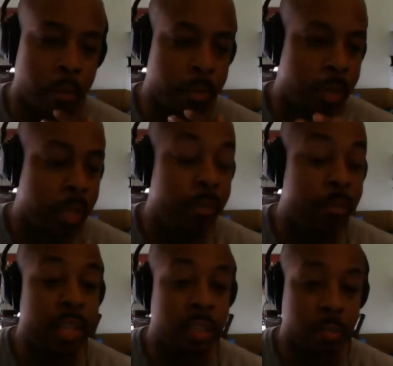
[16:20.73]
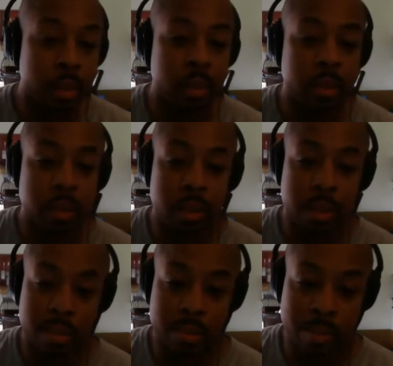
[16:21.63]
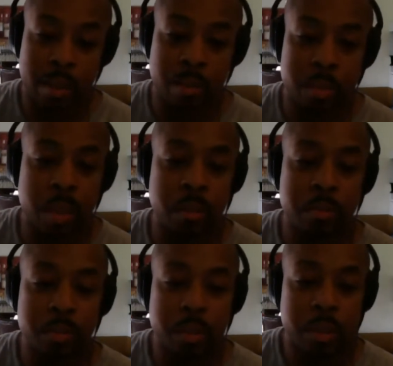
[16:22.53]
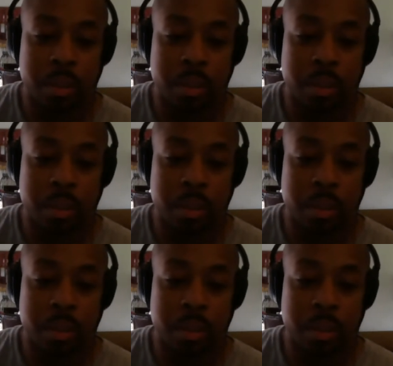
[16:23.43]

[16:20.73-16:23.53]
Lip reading: Stephen A. Smith has found himself